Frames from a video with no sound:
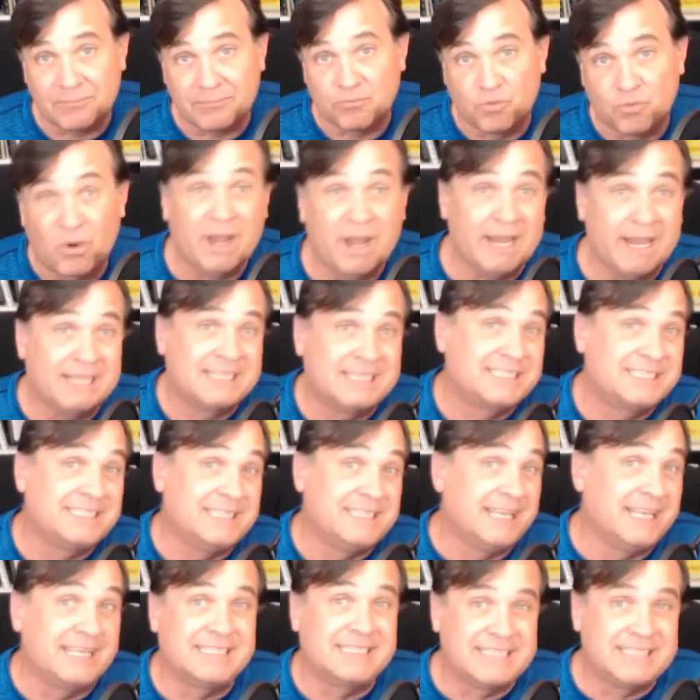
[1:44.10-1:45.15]
what
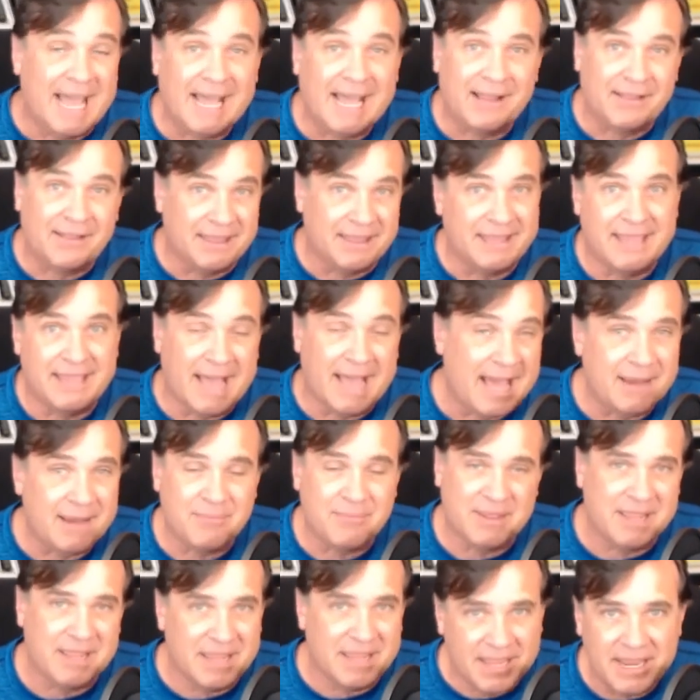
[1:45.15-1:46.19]
exactly got
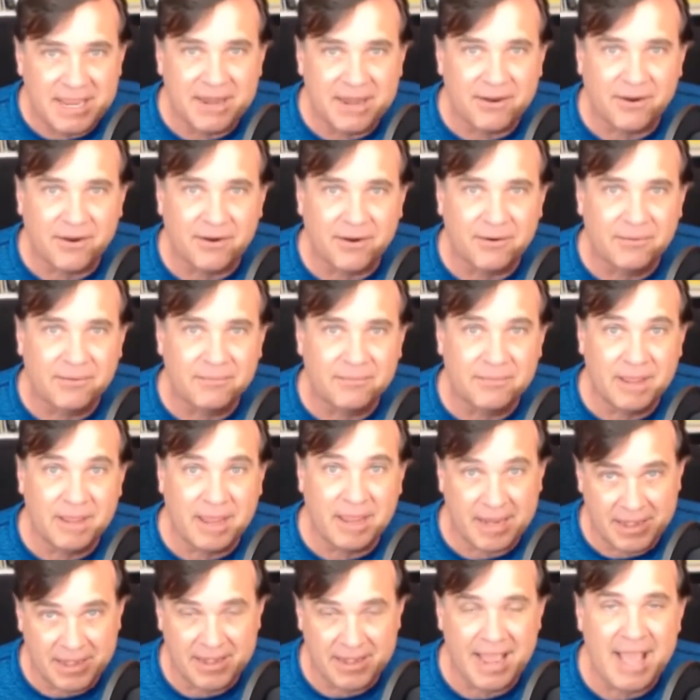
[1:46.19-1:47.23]
me here
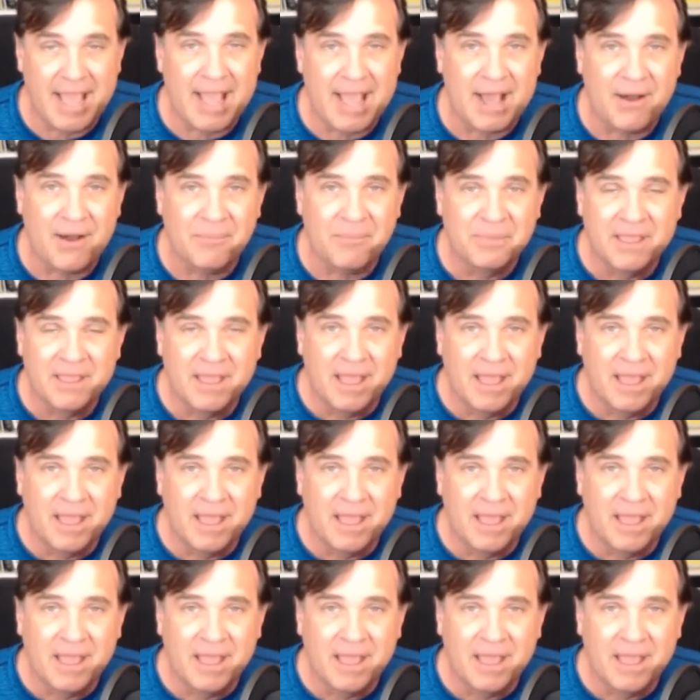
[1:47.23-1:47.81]
and now.